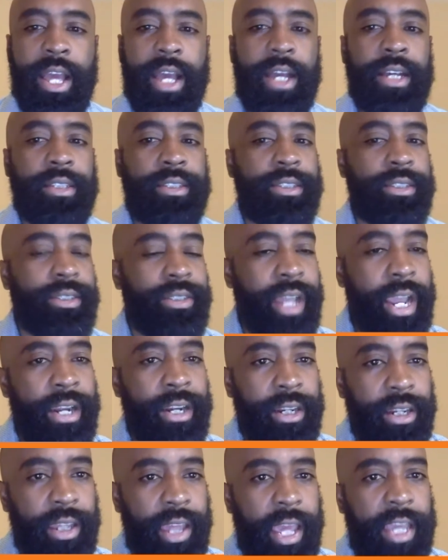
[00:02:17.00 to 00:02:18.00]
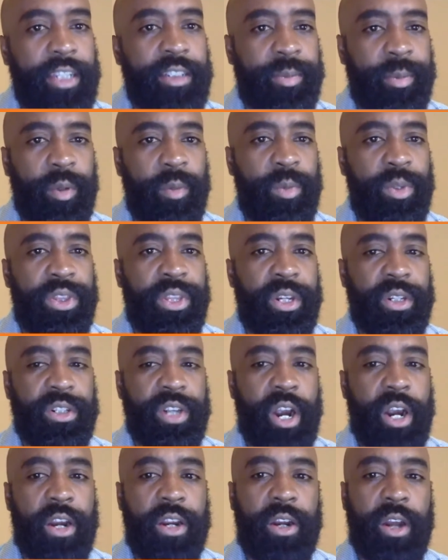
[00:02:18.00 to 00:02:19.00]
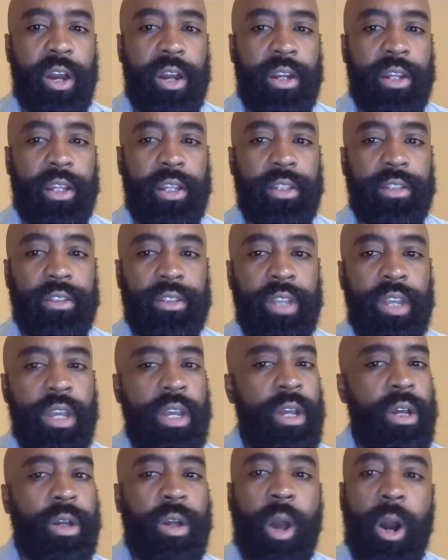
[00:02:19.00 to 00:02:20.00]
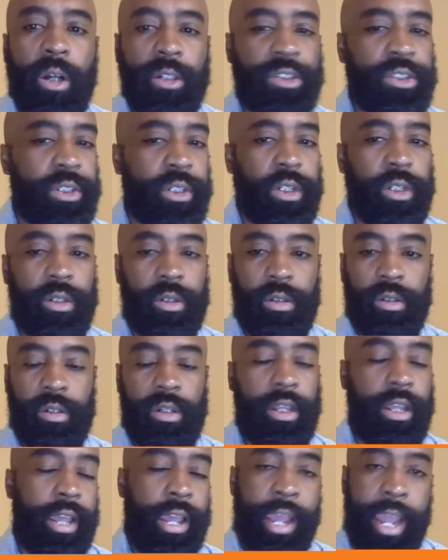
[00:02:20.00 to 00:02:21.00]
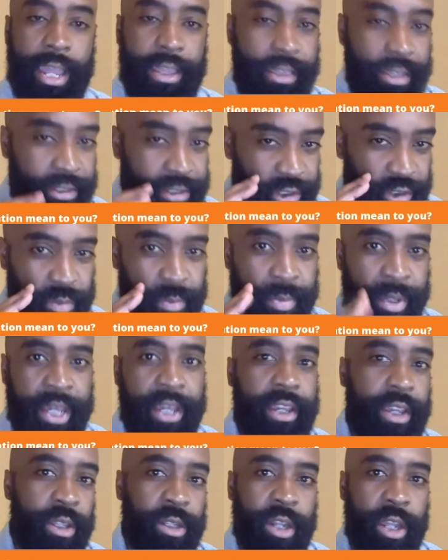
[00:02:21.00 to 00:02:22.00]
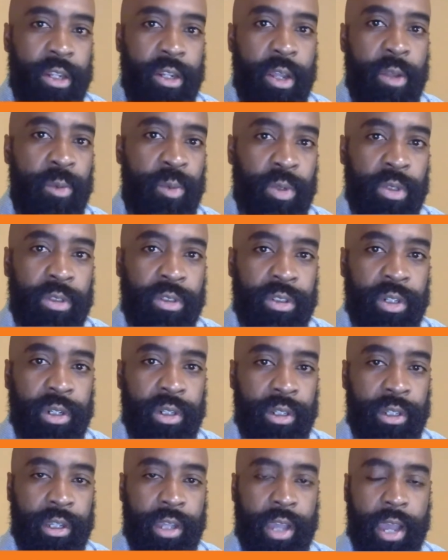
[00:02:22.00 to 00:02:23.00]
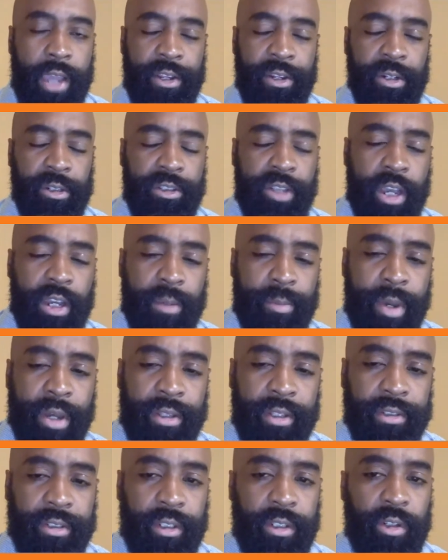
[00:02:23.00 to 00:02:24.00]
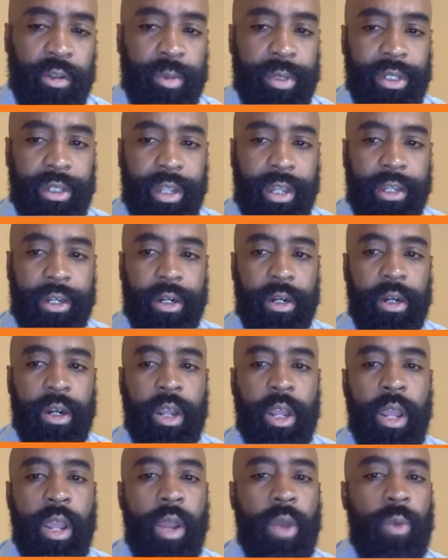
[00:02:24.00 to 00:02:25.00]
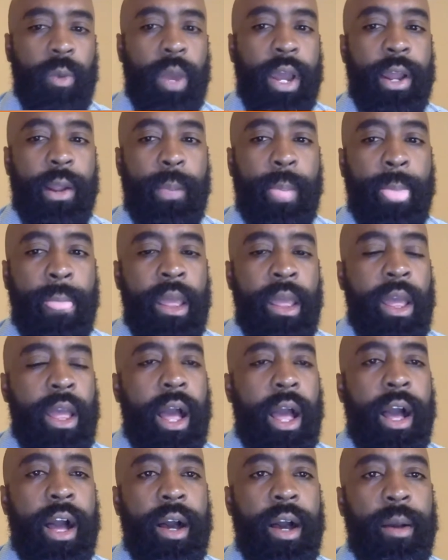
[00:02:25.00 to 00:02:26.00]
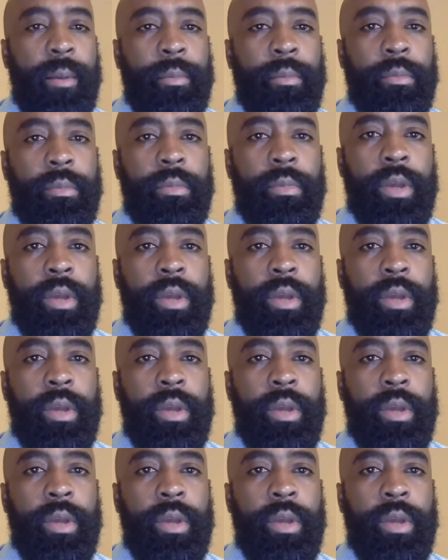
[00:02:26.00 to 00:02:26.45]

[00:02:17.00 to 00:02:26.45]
sustained engagement with your target audience. Culture, and this is big, and we'll certainly talk about this a little bit later, right? Um,